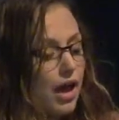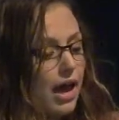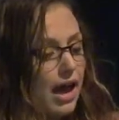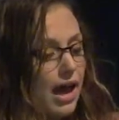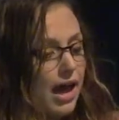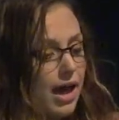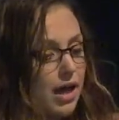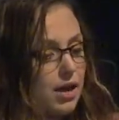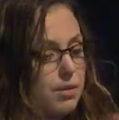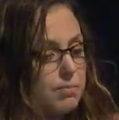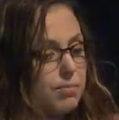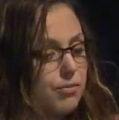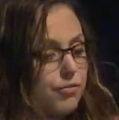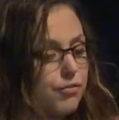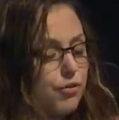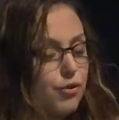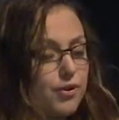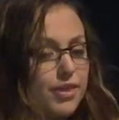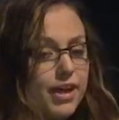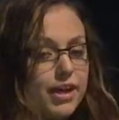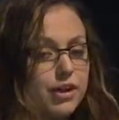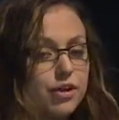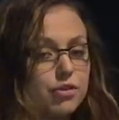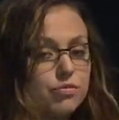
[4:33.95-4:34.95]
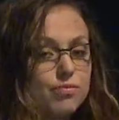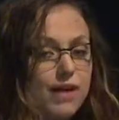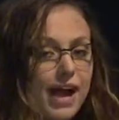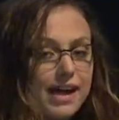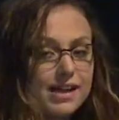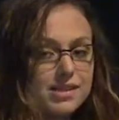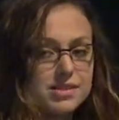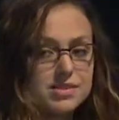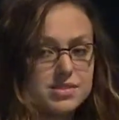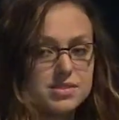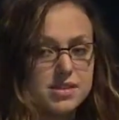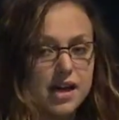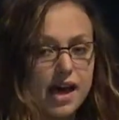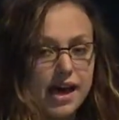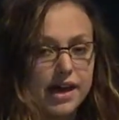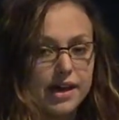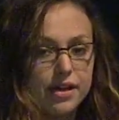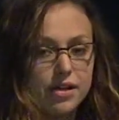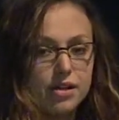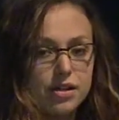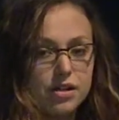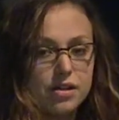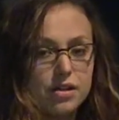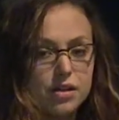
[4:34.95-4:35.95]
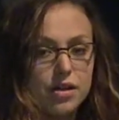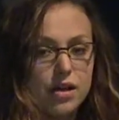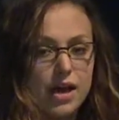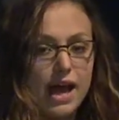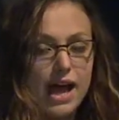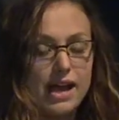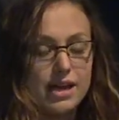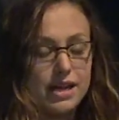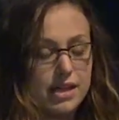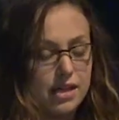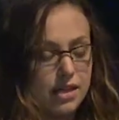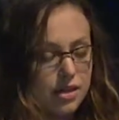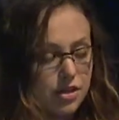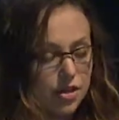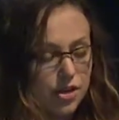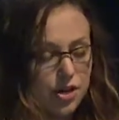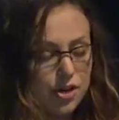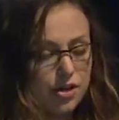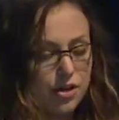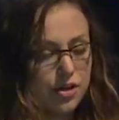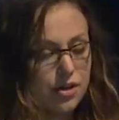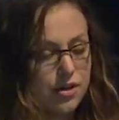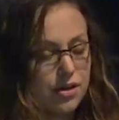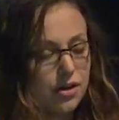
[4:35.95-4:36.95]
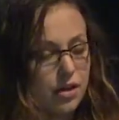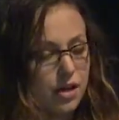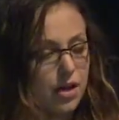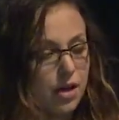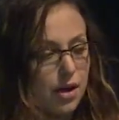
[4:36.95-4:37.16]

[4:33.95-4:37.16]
And before they could reconcile any hurt